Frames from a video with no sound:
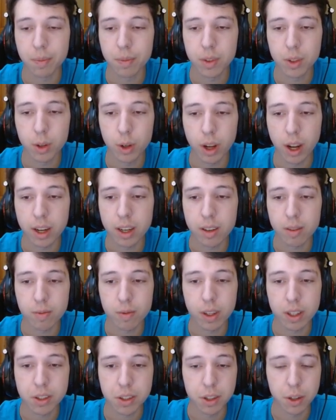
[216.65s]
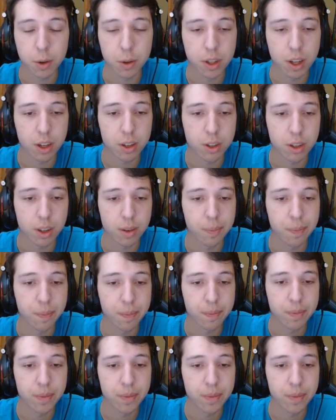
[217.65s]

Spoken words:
So yeah, I didn't fix the notation.